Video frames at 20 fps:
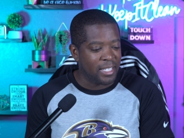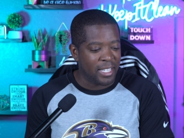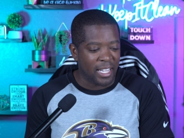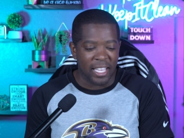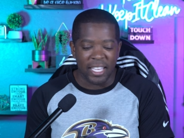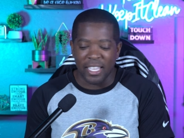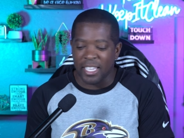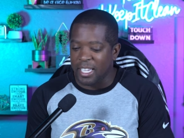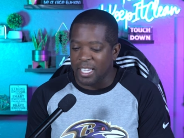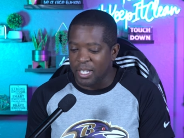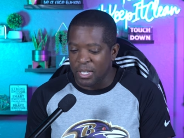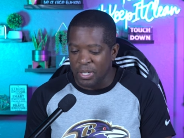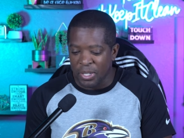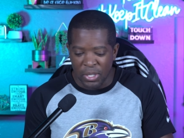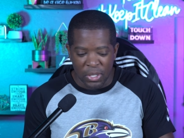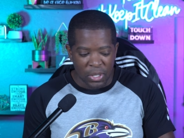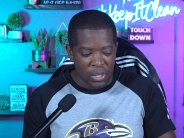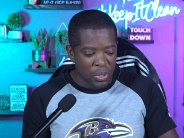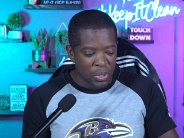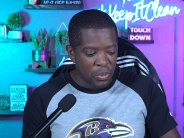like,
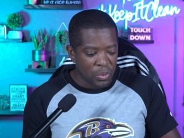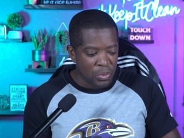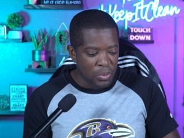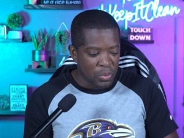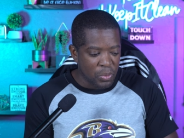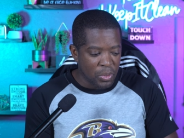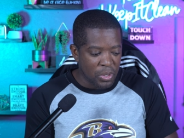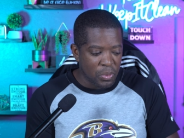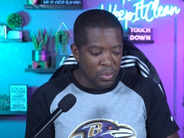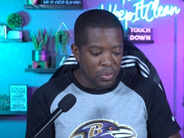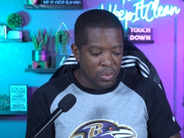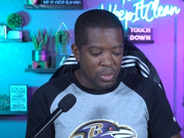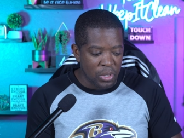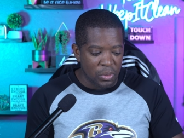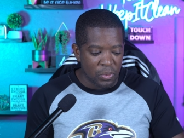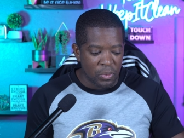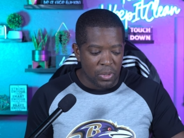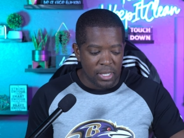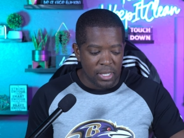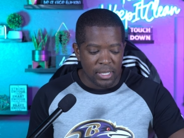what,
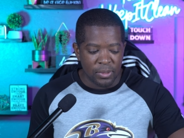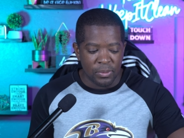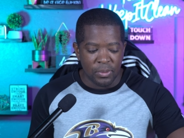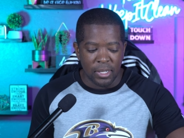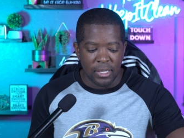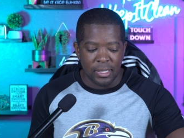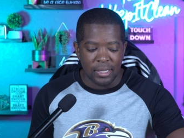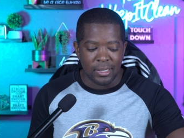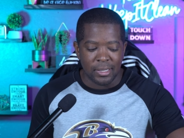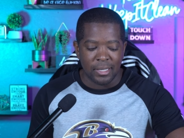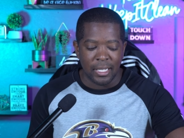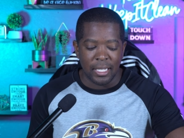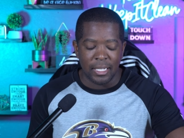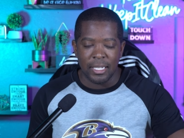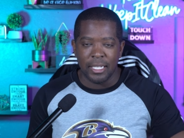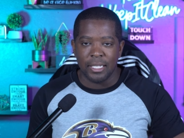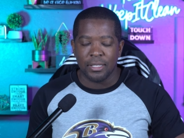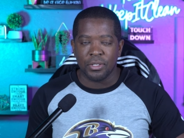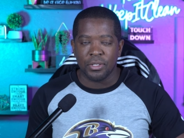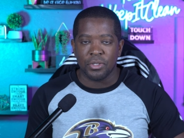what, what, what does he
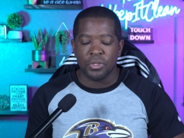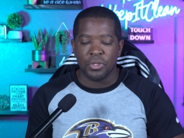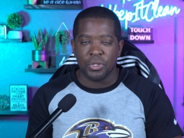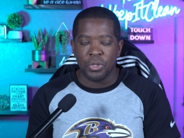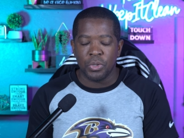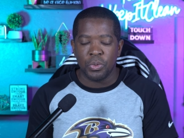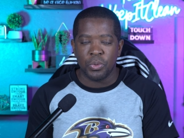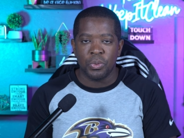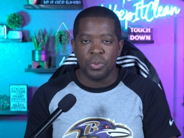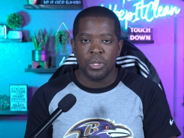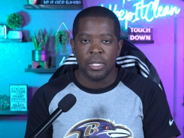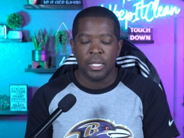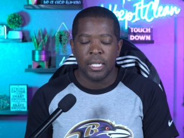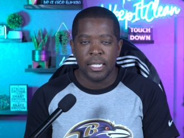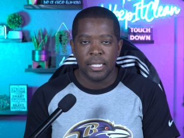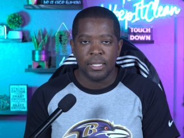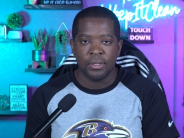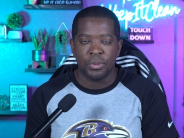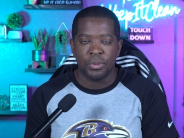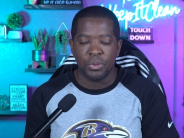need to do
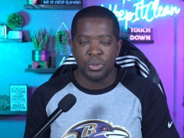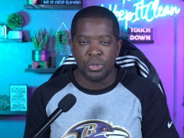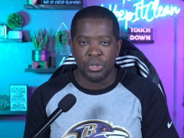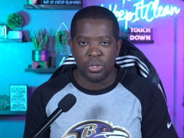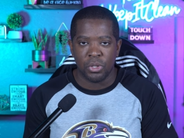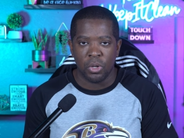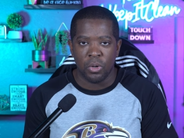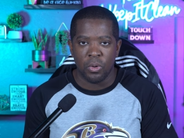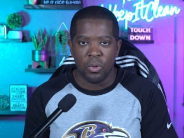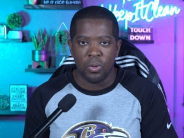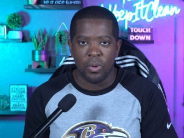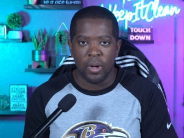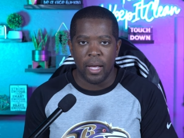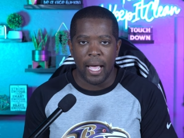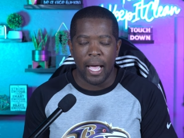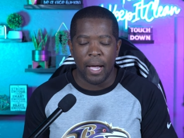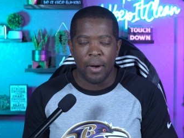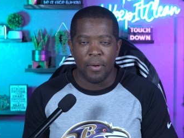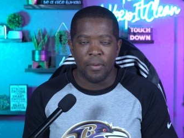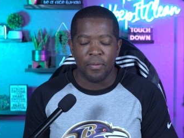to show
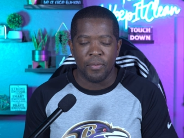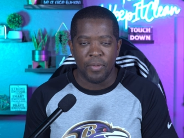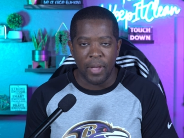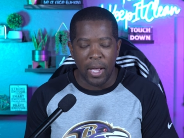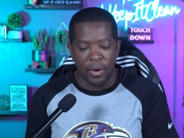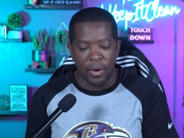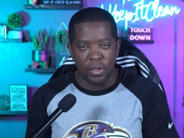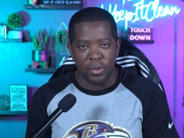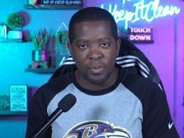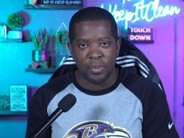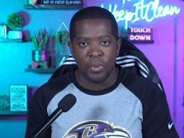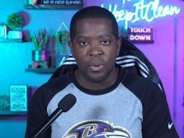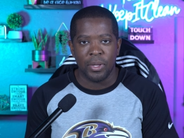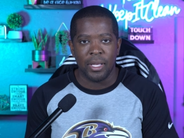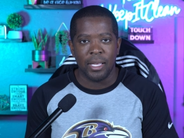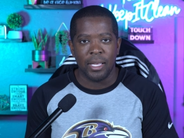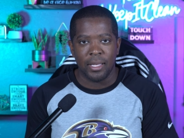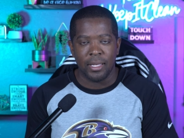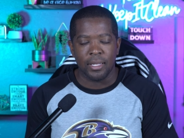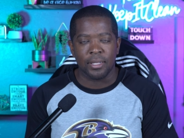how valuable
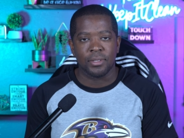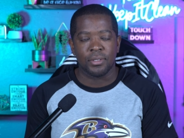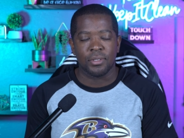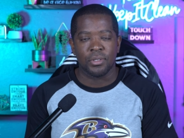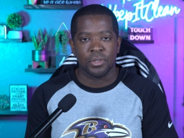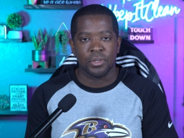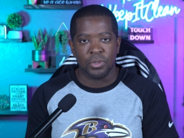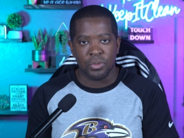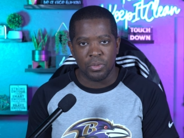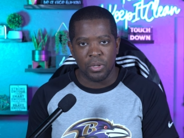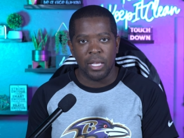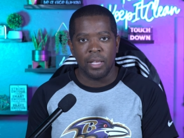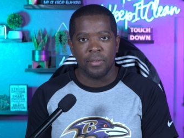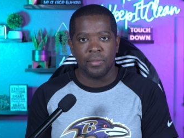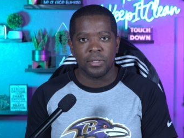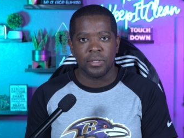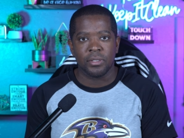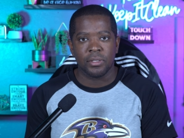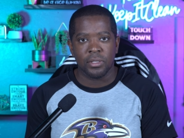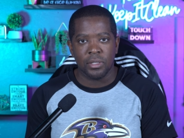he is to the
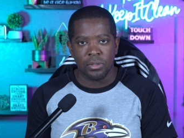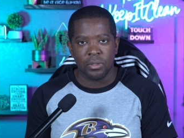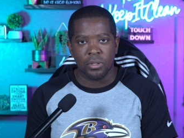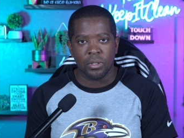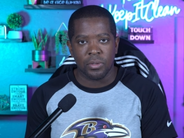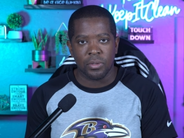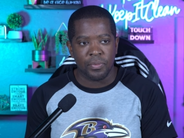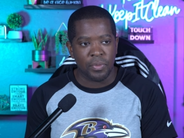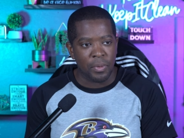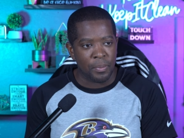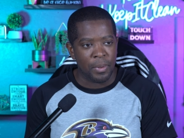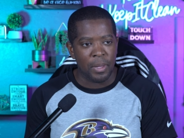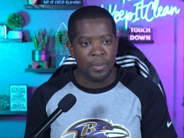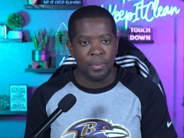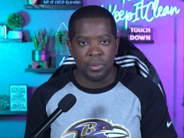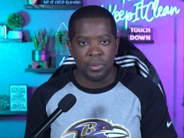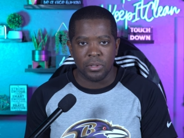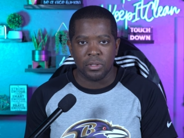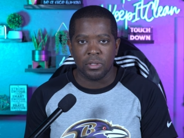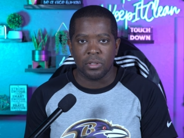Ravens in order for
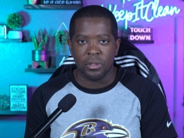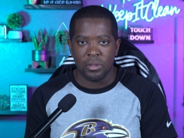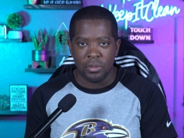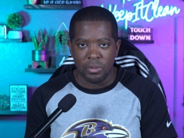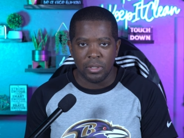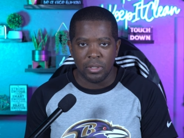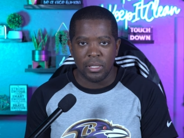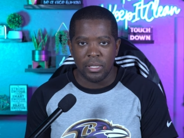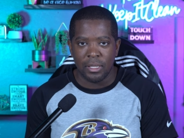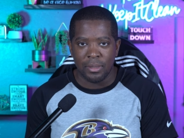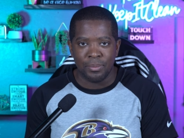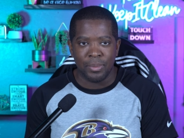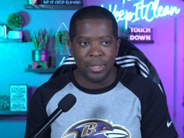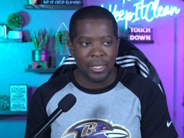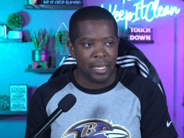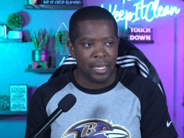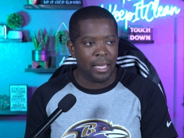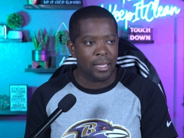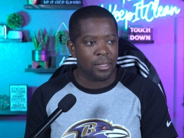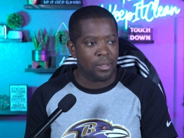people to really be
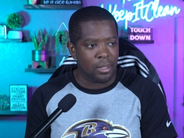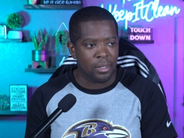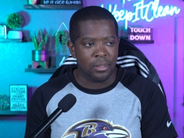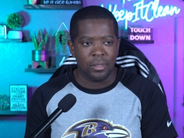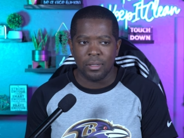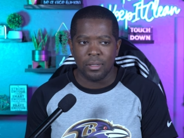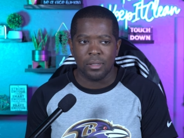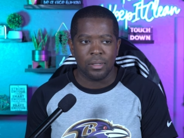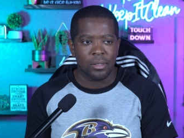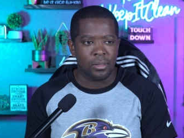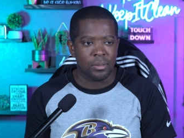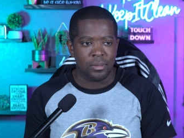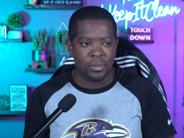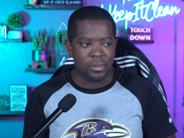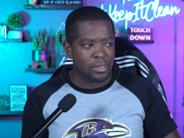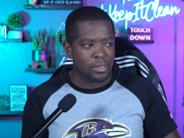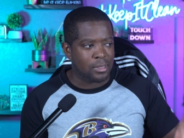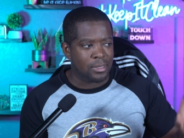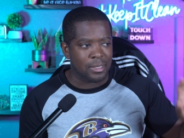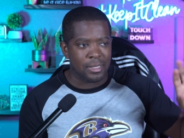like, no, no, no,
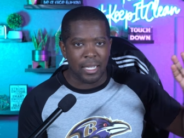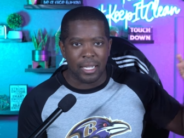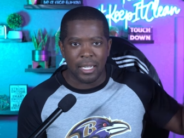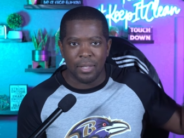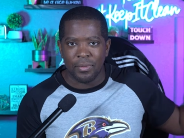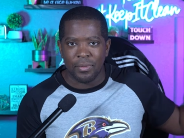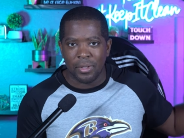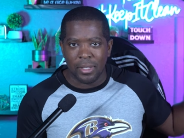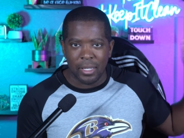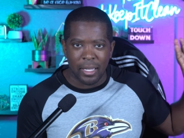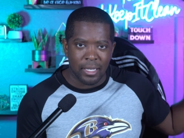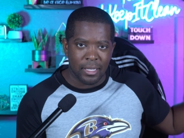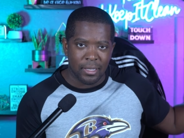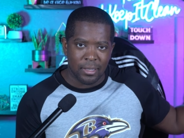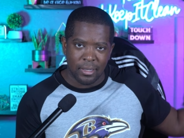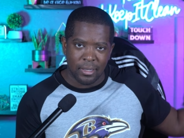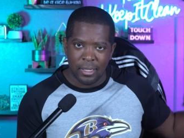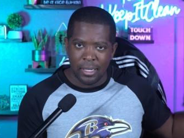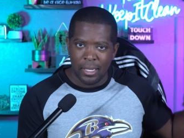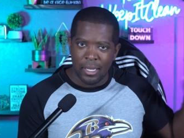to, to not even
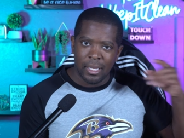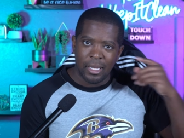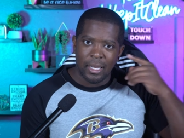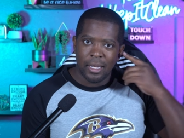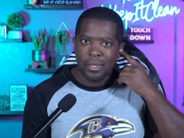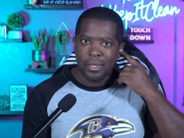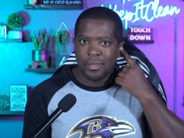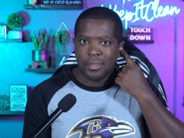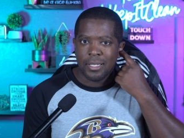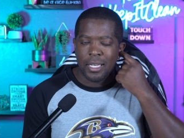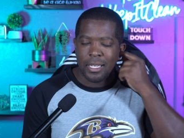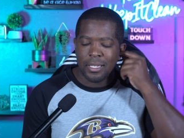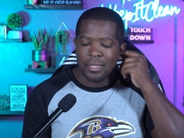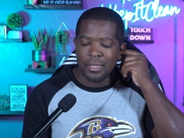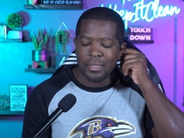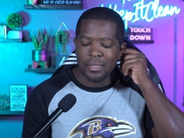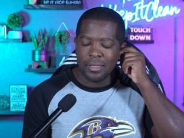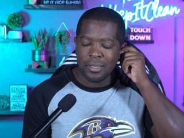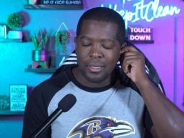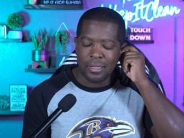like
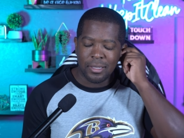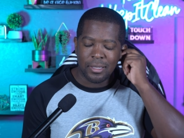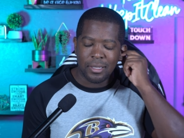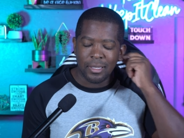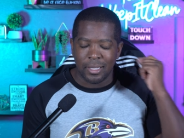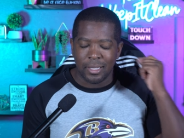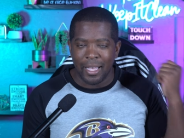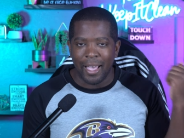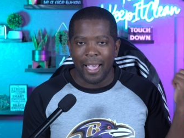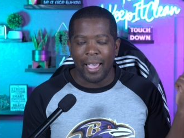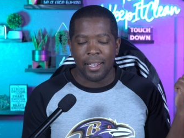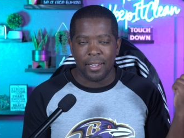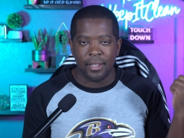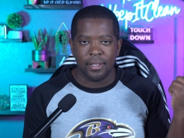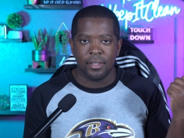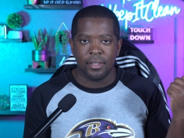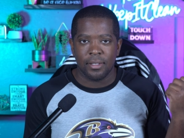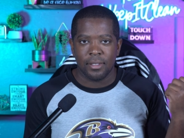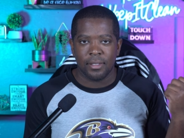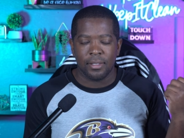entertain that
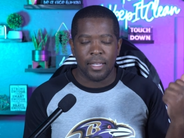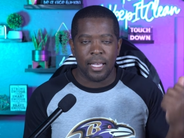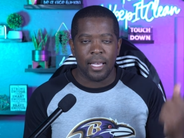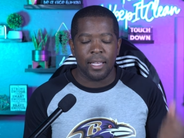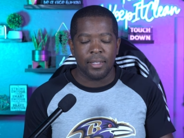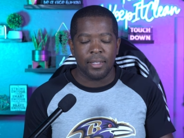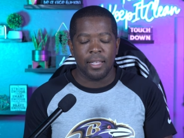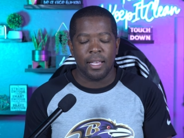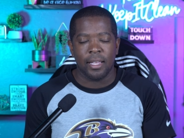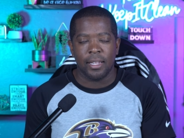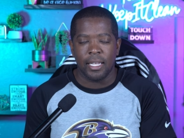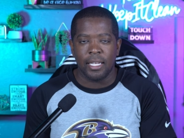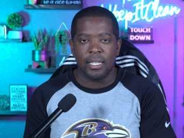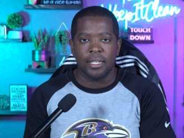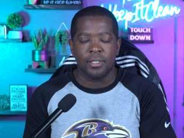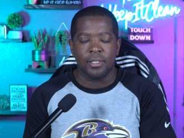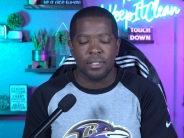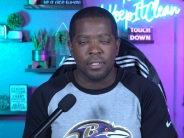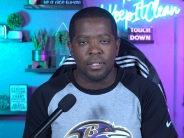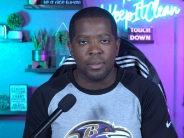that that
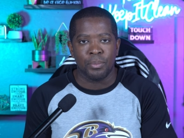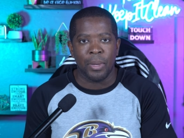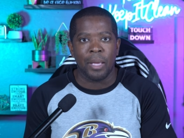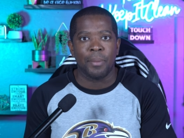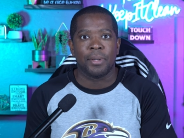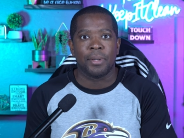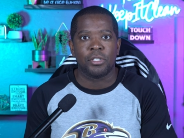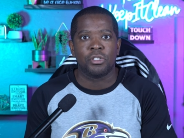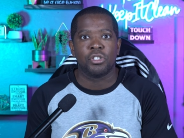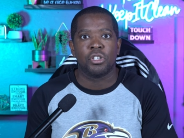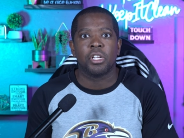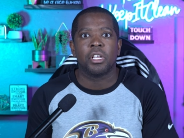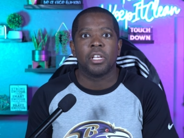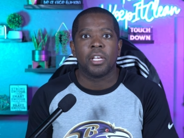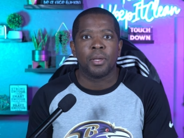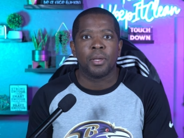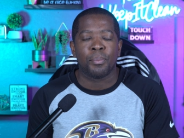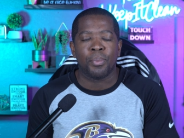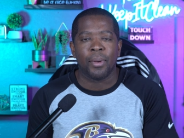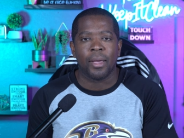he should maybe shouldn't
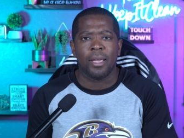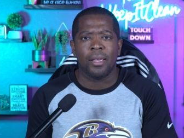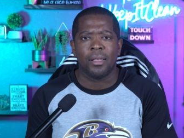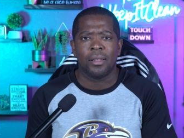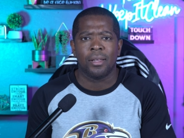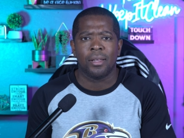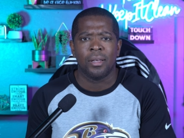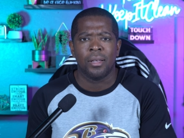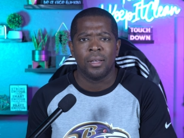get paid?